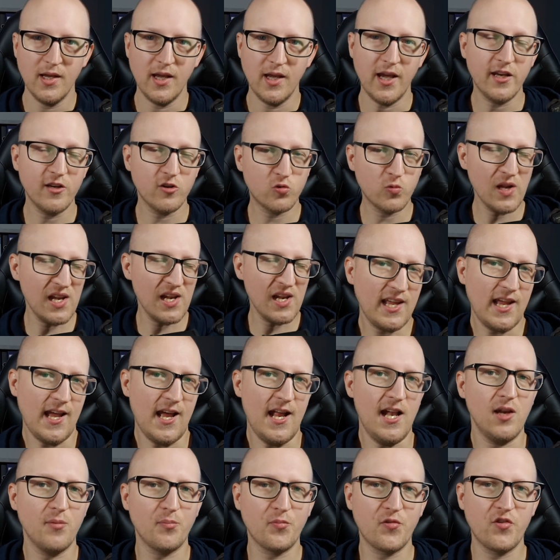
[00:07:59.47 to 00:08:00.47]
And it
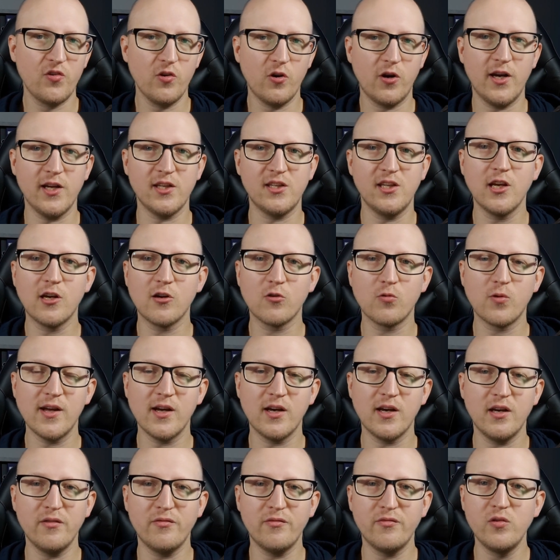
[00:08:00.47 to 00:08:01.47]
helps your IT
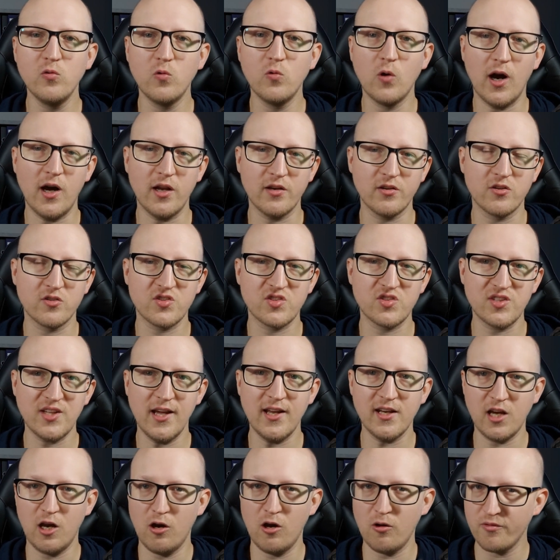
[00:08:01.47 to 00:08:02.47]
career if you
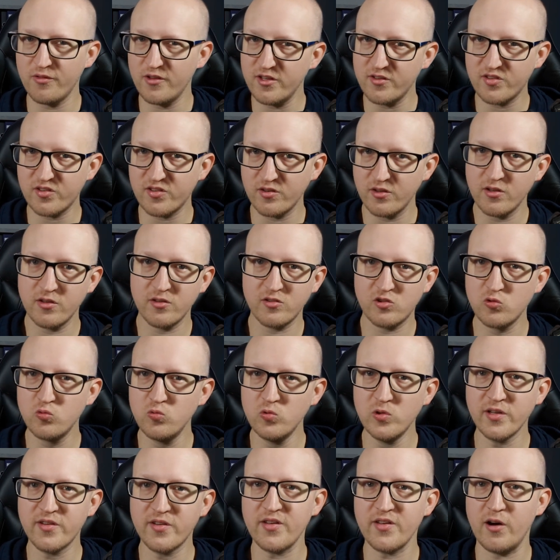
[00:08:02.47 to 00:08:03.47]
understand how these
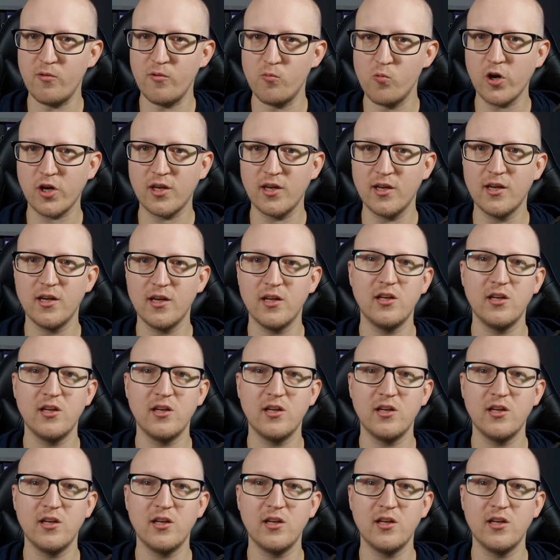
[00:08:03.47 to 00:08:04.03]
tools are working,